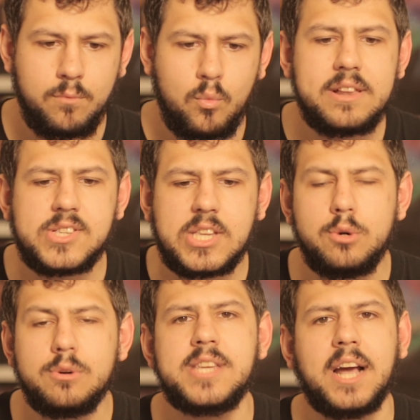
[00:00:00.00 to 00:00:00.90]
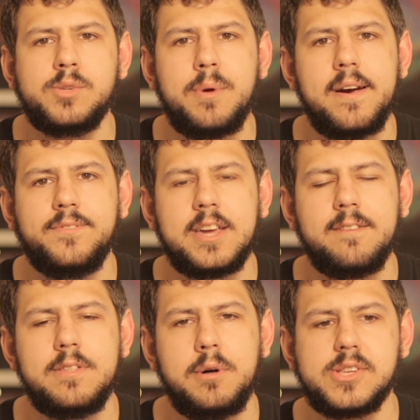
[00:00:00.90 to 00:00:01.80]
Why does the U.S. taxpayer have to
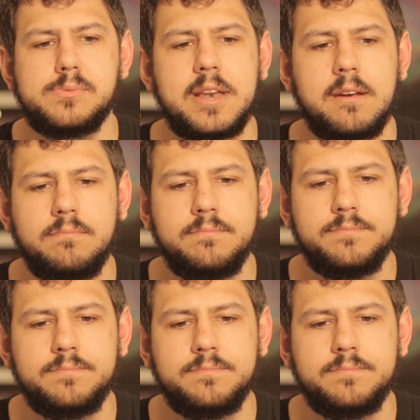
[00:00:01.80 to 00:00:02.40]
give them all this money?